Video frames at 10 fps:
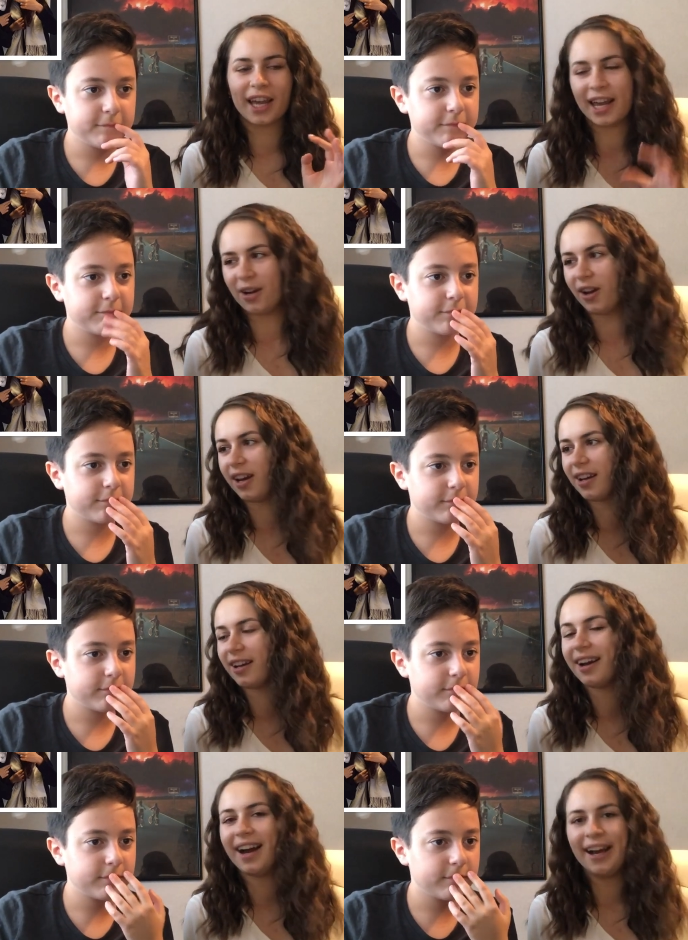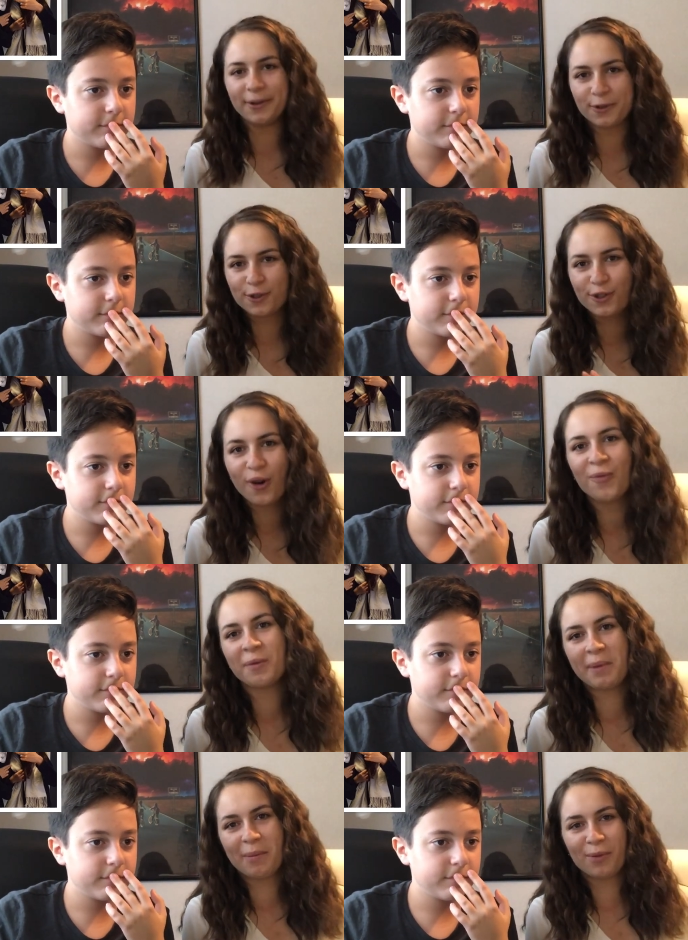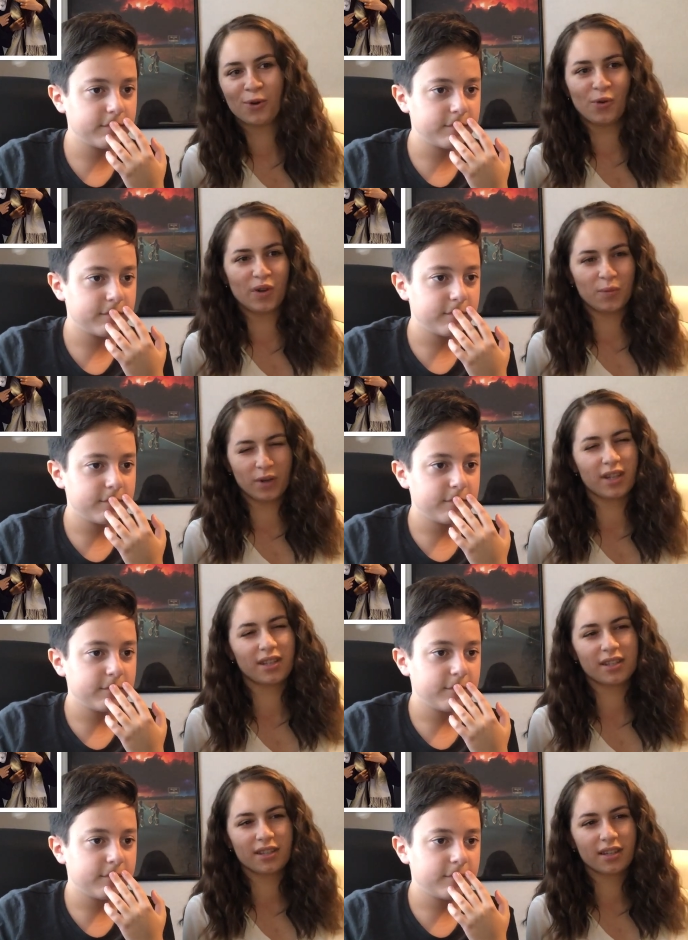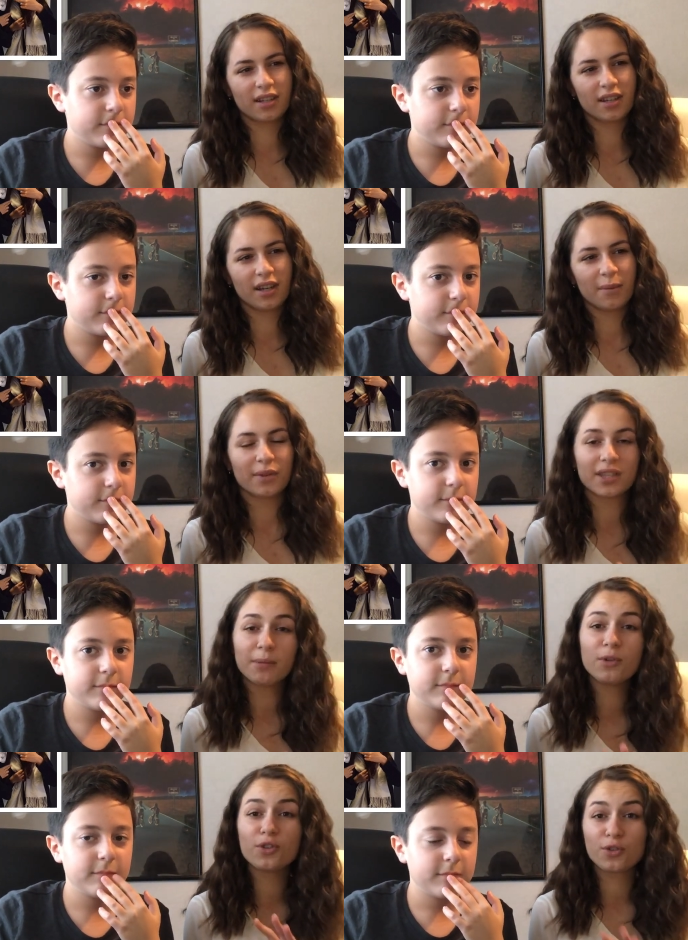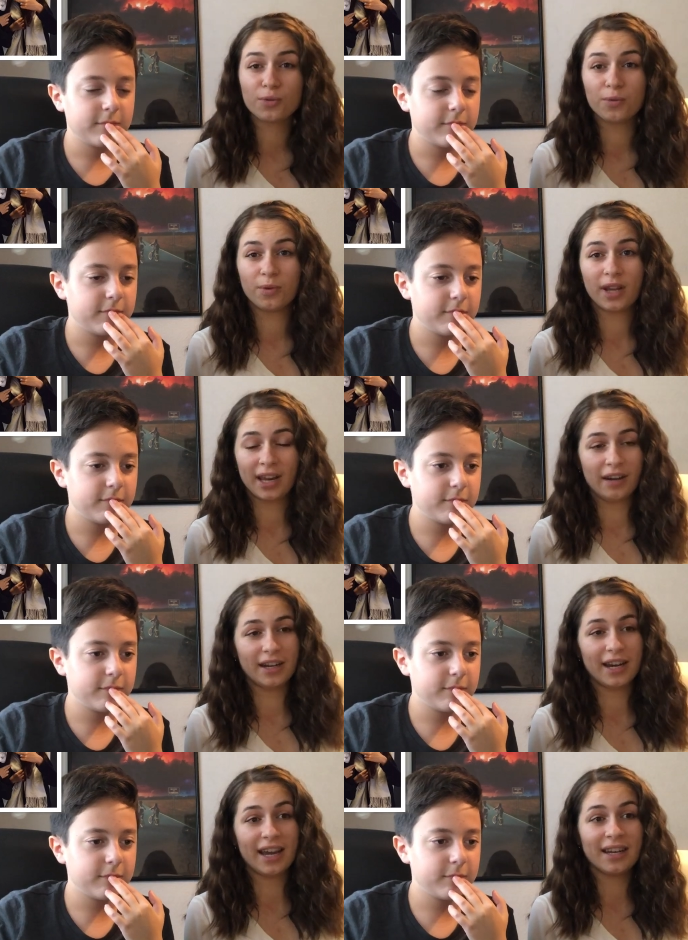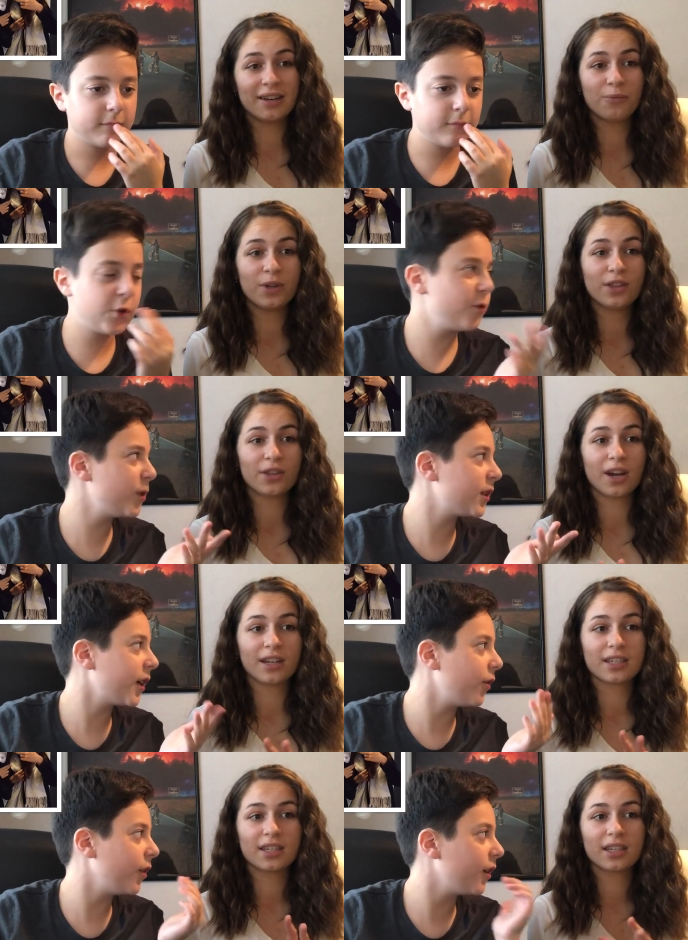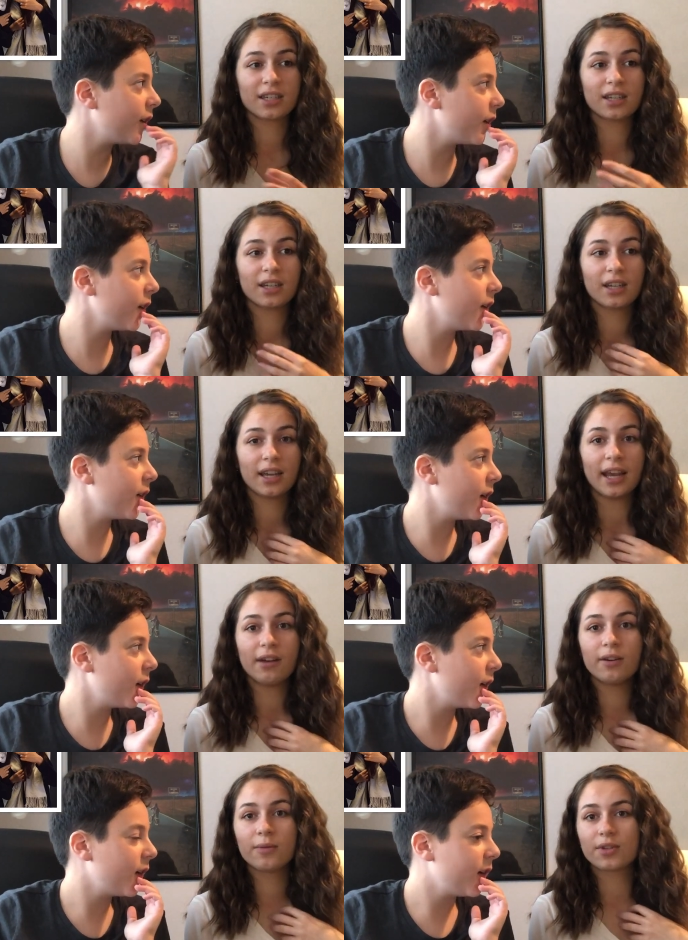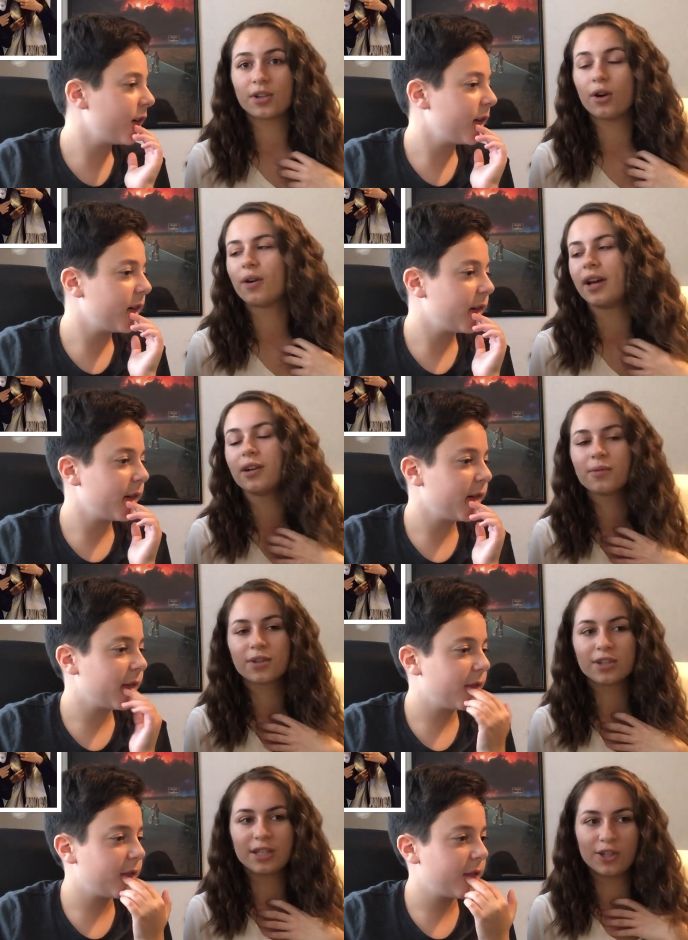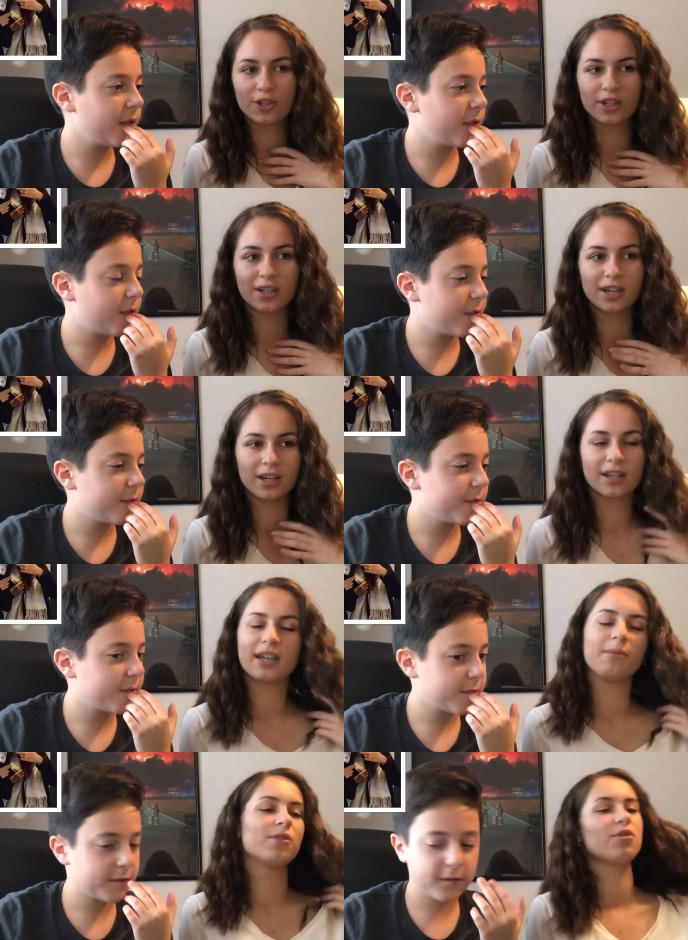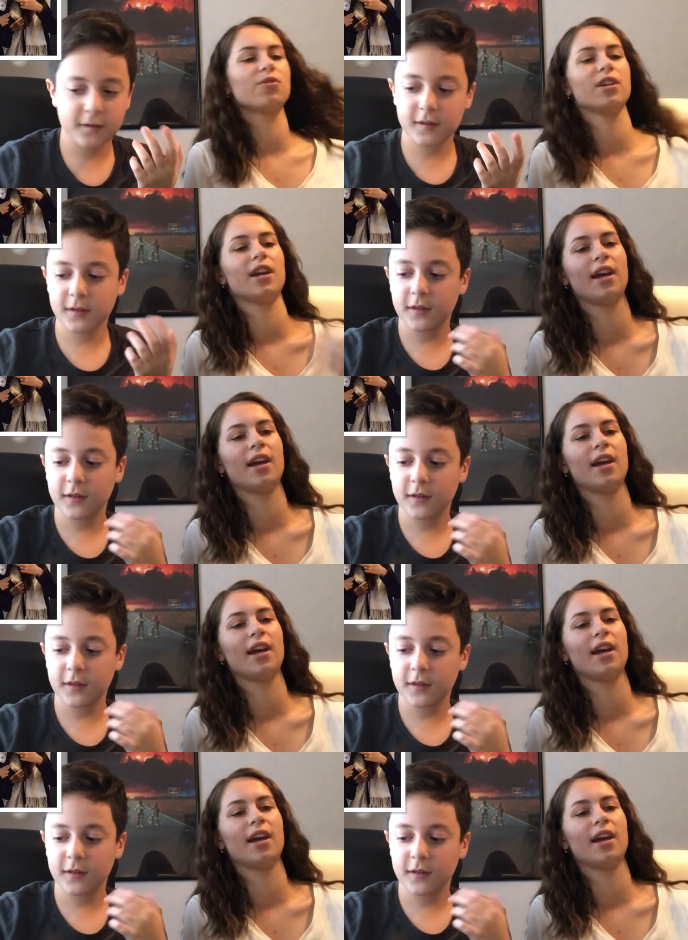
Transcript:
Speaker 1: Harry. I don't remember who it was, but someone drew Harry, and we who thought Harry? Harry? was our oh Harry was our teacher, our chemistry